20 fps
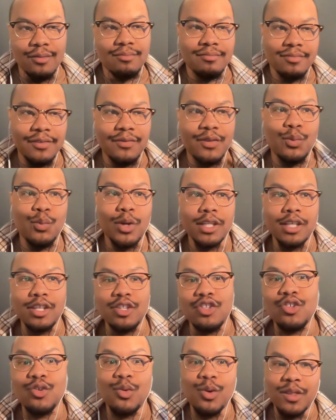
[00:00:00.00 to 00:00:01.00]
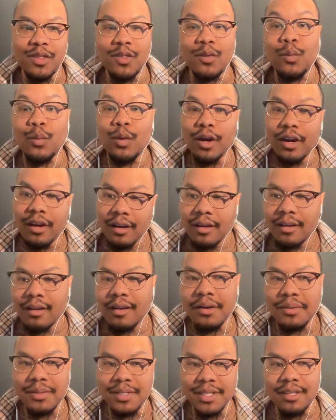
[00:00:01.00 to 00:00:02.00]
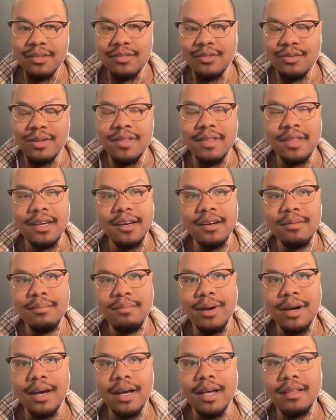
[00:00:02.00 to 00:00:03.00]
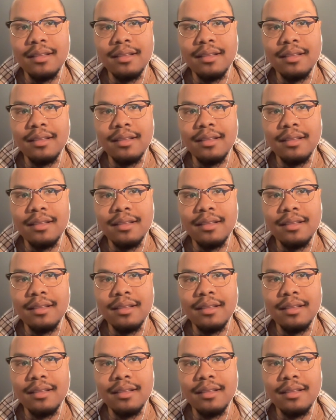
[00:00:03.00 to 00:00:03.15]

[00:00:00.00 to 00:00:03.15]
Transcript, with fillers: if you want to join the work, I'll say join there. But